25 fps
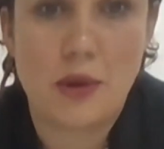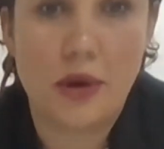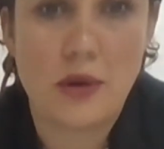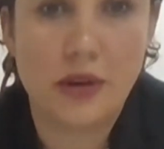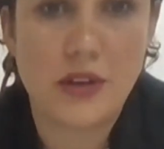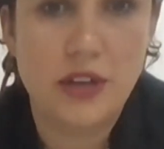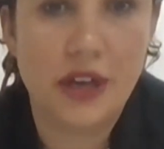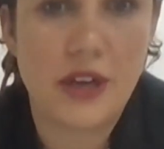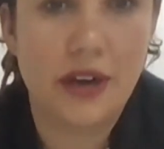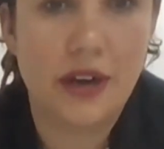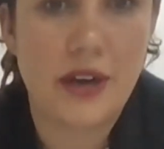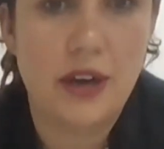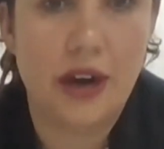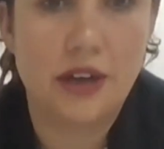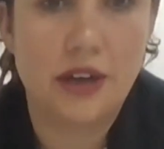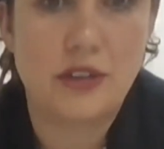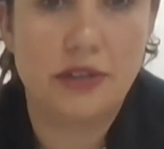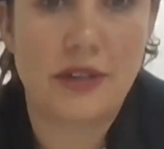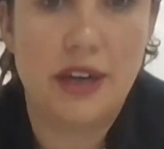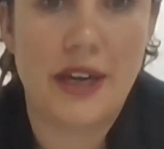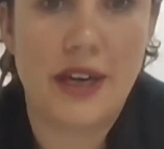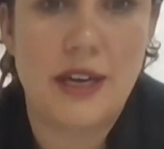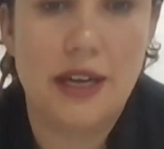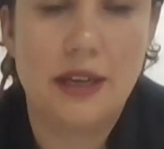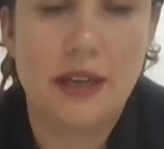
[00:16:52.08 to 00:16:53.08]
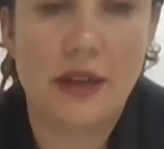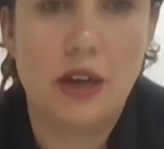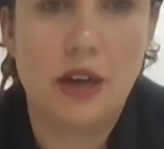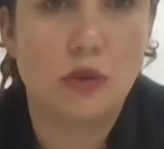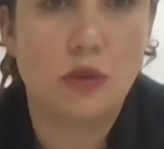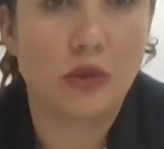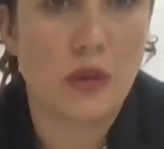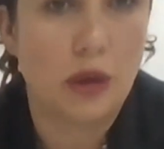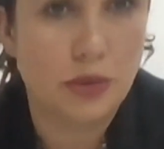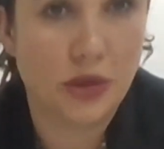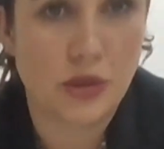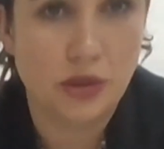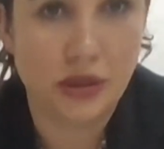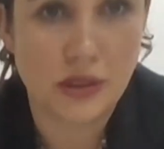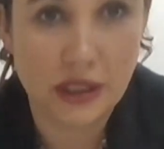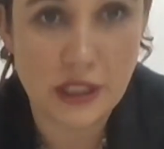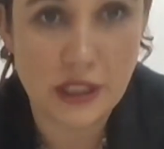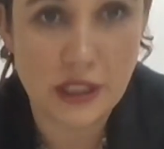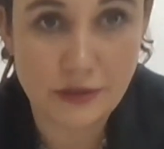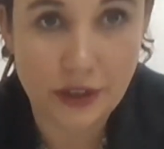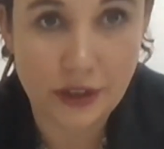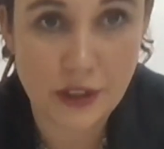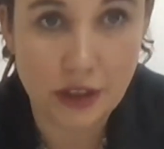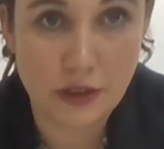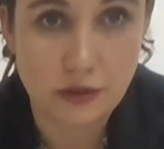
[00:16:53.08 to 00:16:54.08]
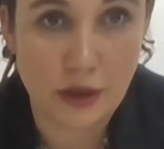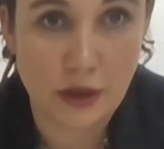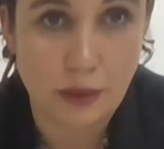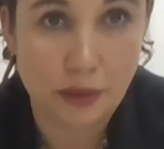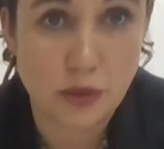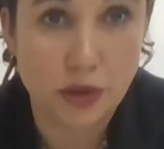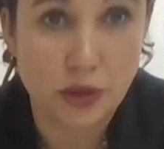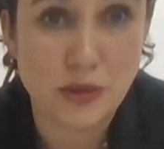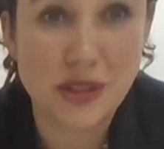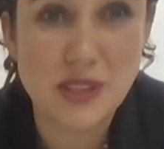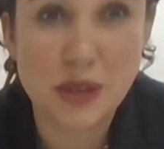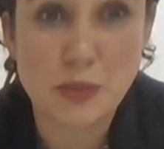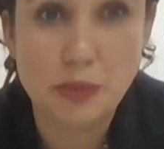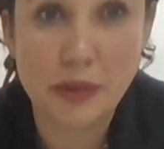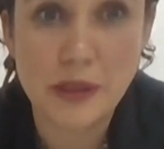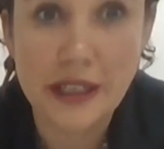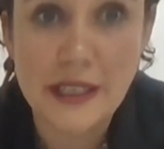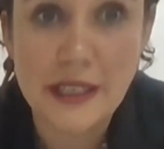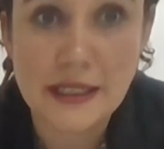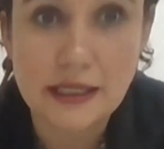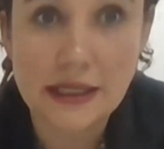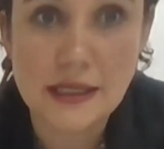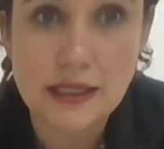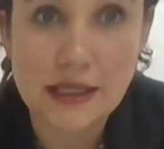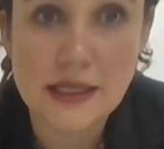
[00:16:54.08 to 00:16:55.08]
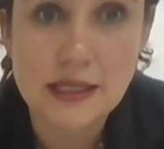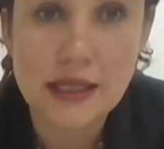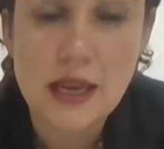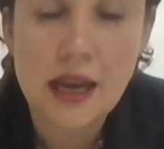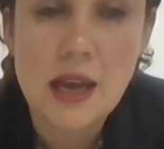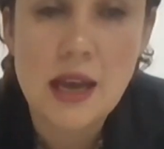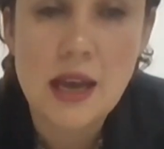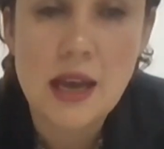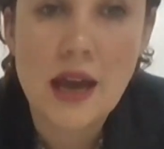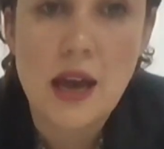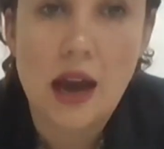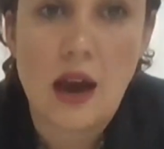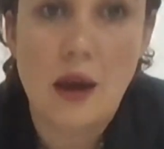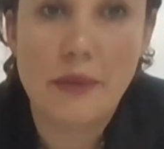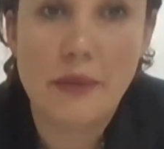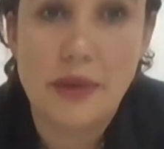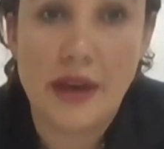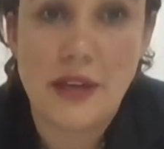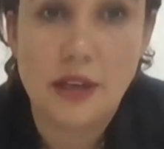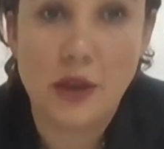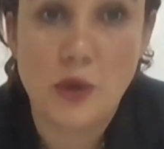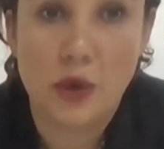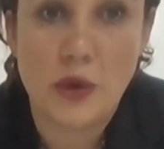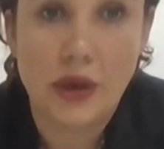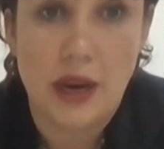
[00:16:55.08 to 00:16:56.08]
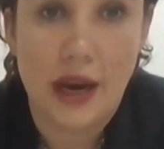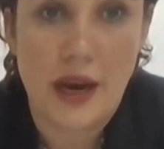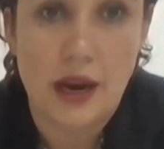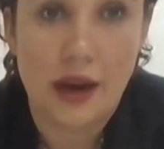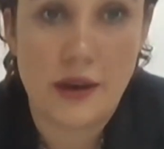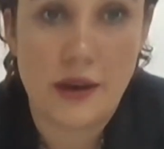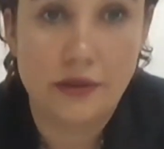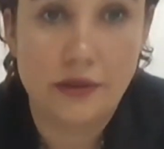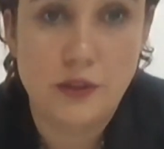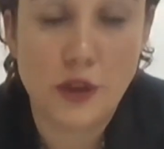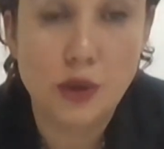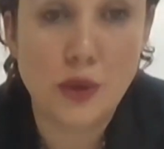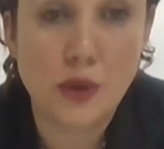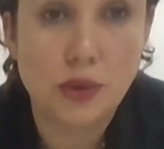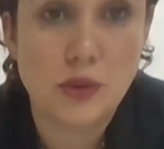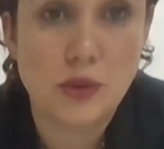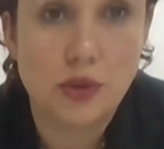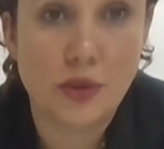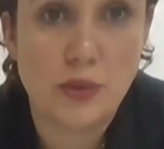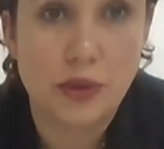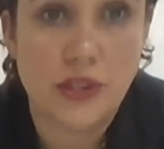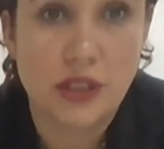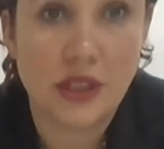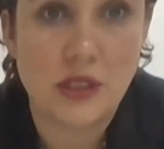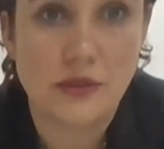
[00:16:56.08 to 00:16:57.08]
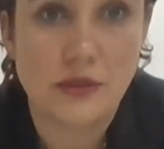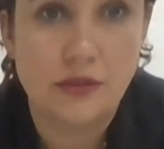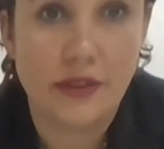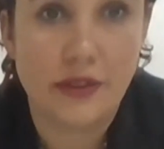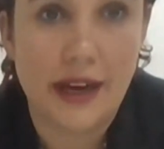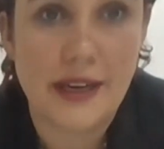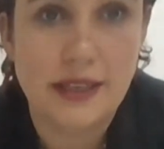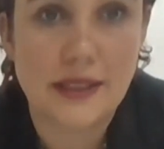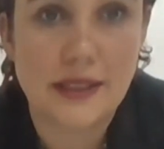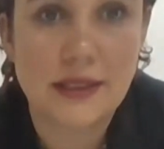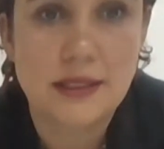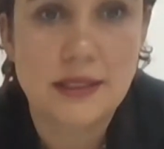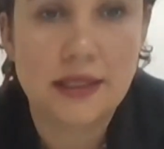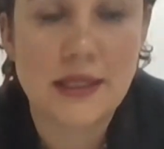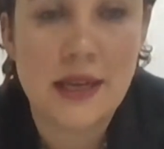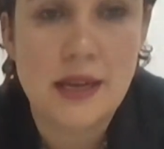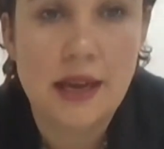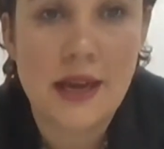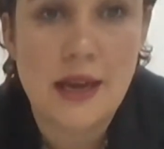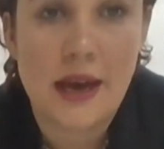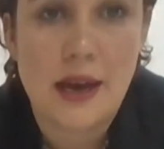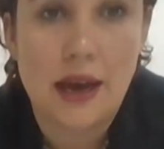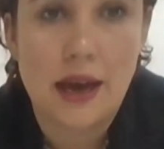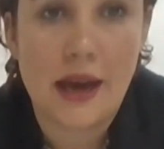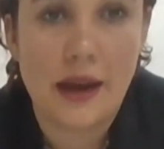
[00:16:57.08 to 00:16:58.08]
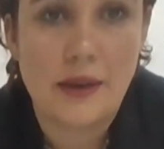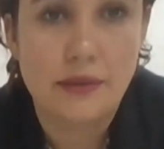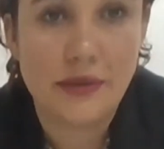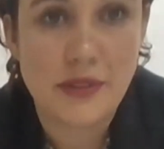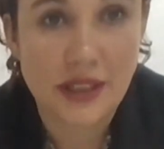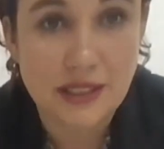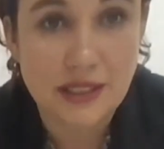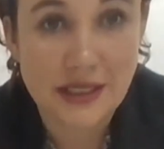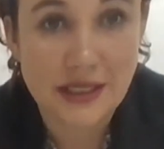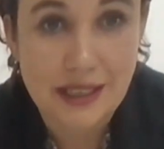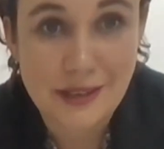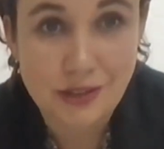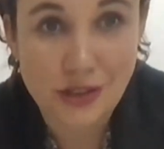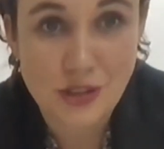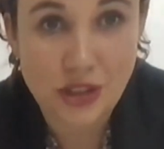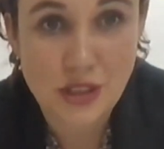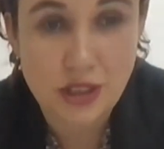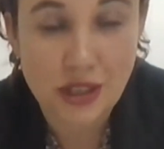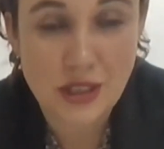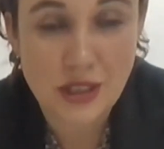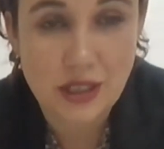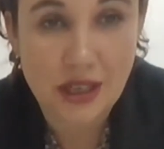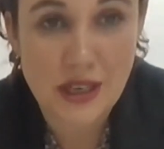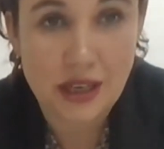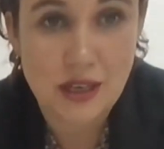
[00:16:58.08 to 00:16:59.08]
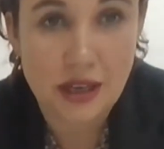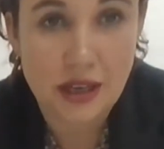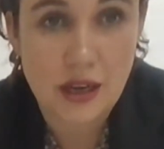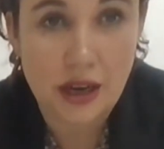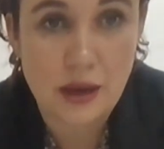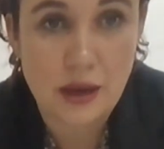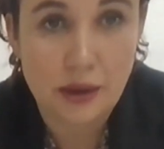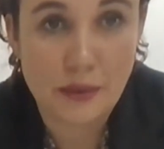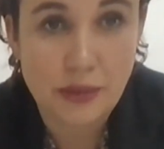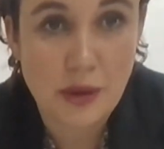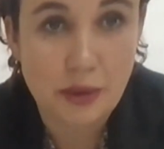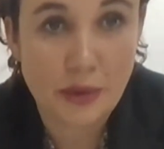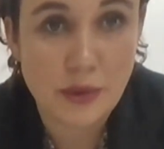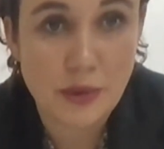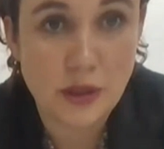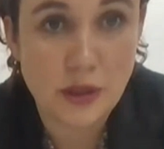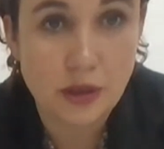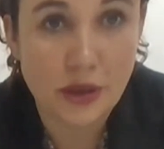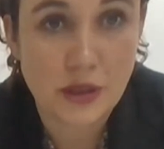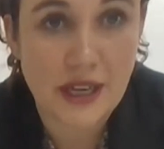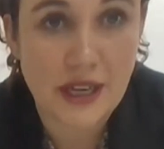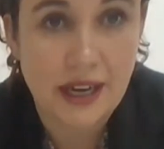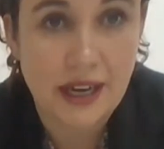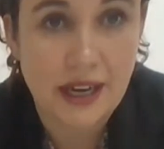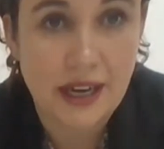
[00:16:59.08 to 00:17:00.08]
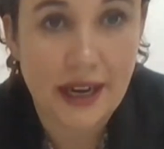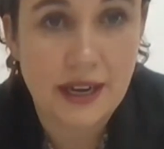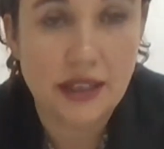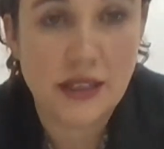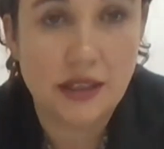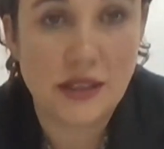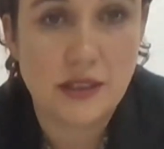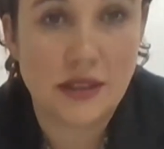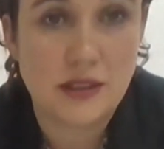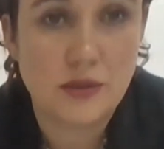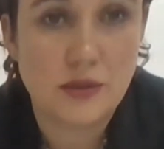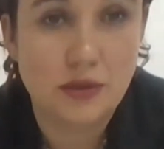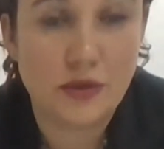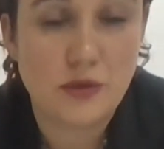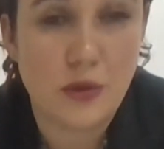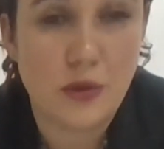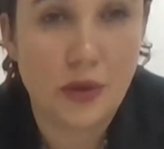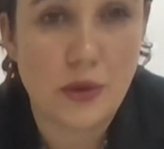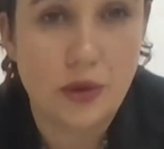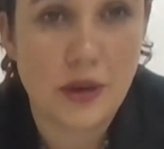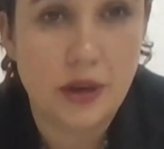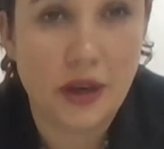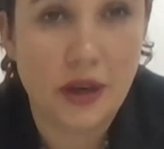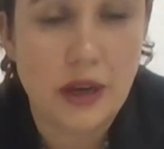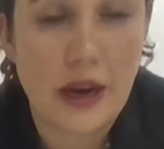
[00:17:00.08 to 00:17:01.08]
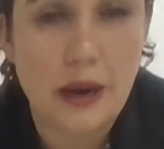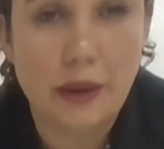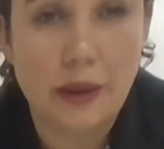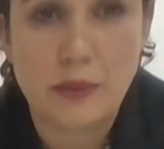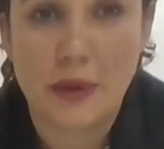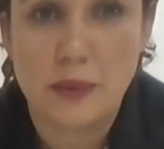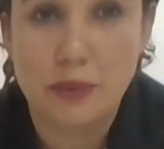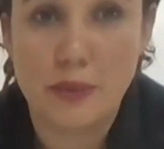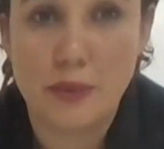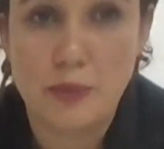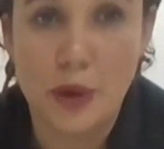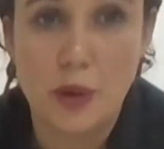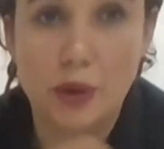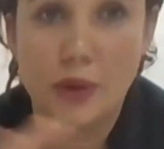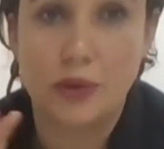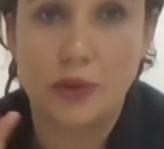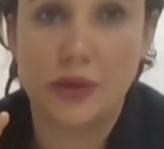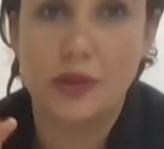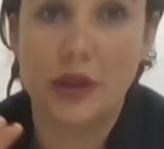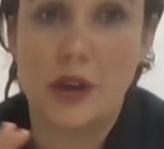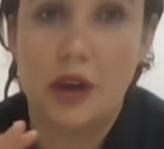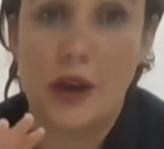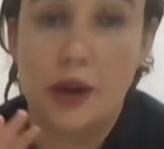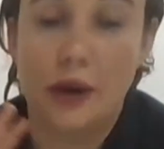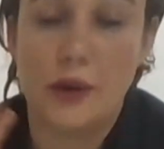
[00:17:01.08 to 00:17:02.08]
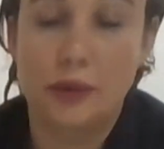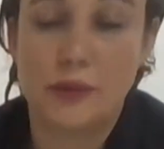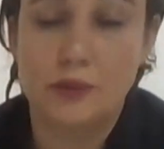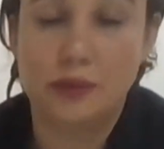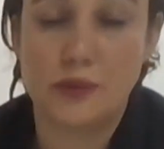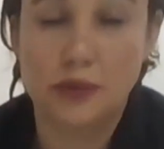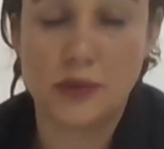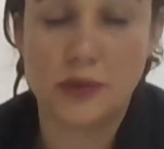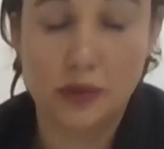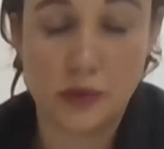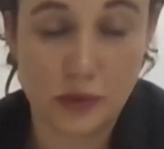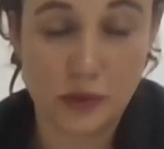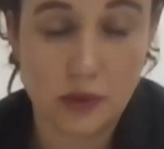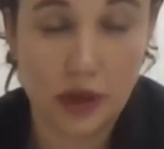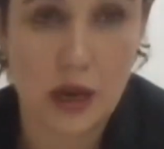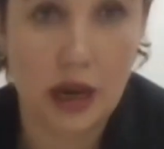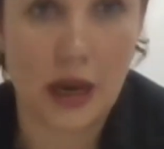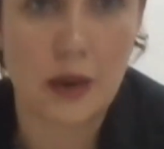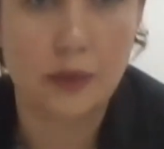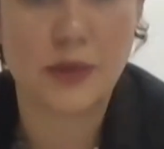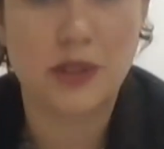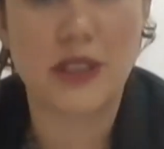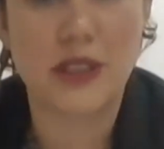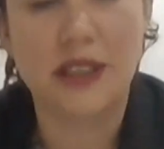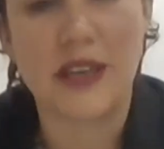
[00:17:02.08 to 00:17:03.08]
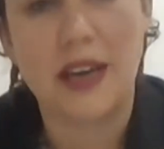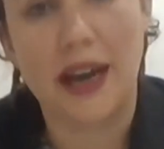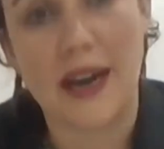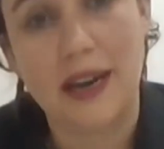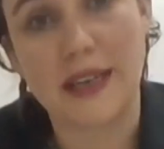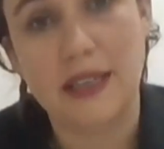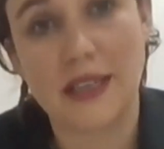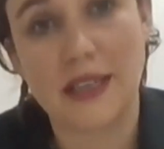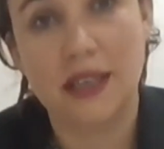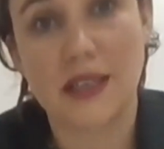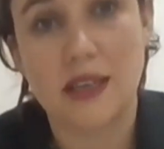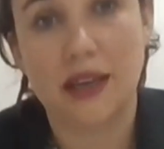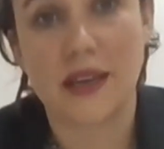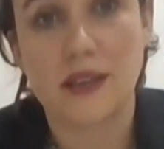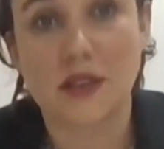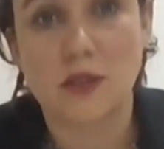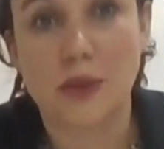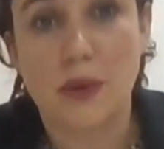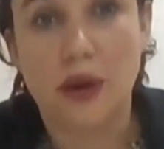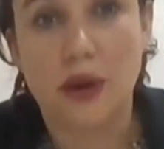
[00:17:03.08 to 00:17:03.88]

coronary artery, ruptured liver, ruptured spleens that you can have used with the device. The intention that we look at is for both ops and gynae as